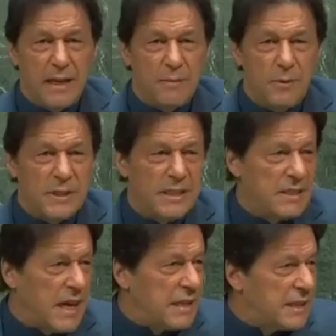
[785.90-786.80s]

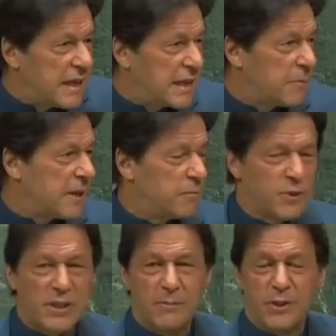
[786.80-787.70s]
It's unthinkable in
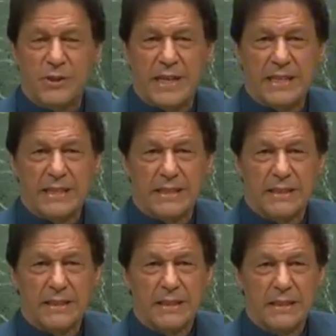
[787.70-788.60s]
Muslim
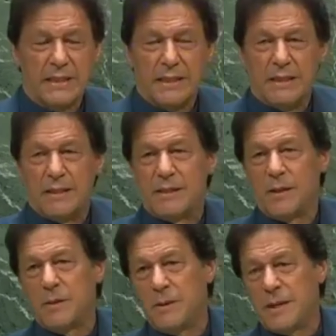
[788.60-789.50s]
societies.
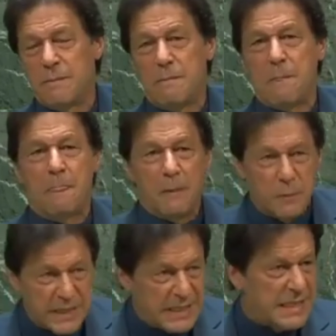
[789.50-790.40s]
So
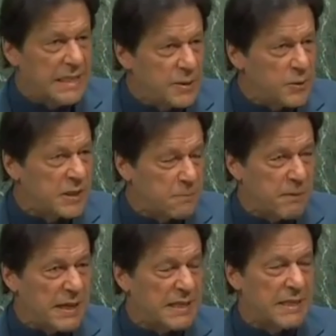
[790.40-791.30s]
we need to
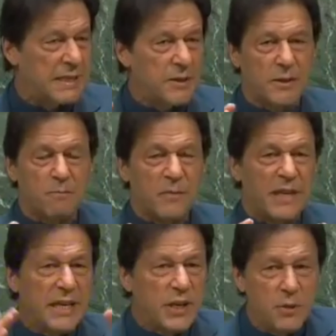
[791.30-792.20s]
explain that, look,
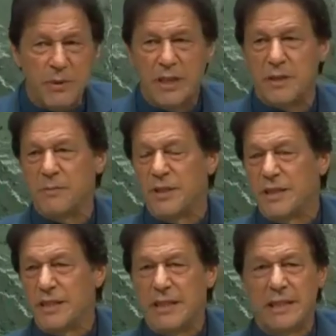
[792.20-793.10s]
in a human
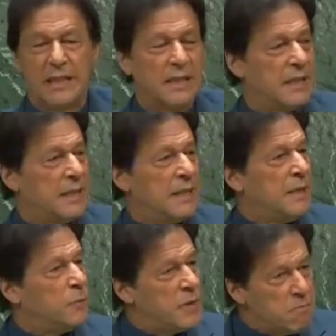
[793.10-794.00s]
community,
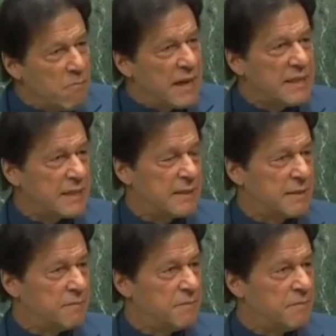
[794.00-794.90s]
we must
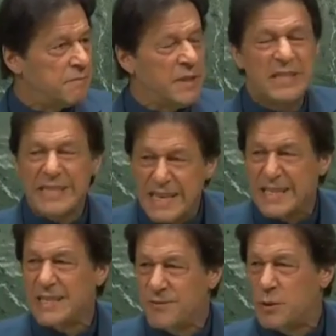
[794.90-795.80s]
be
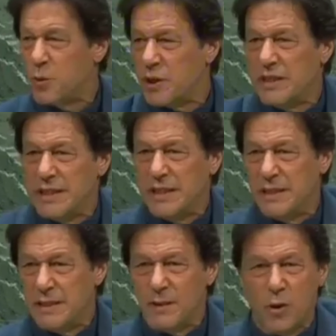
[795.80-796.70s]
sensitive to what
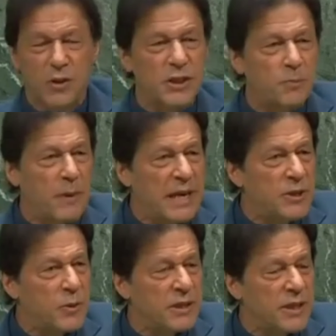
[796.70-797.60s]
causes
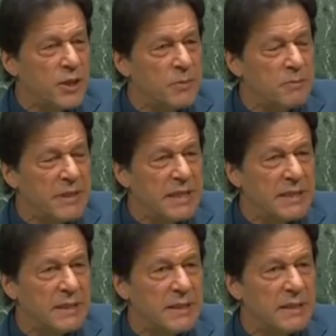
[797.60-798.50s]
pain to other human
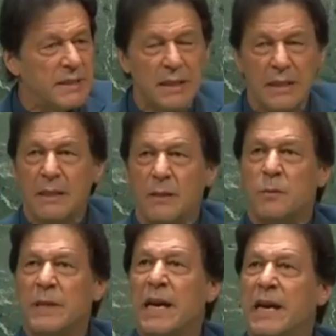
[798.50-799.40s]
beings.
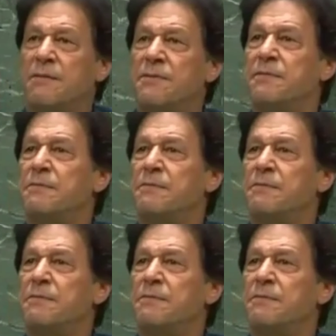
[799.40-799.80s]
We have,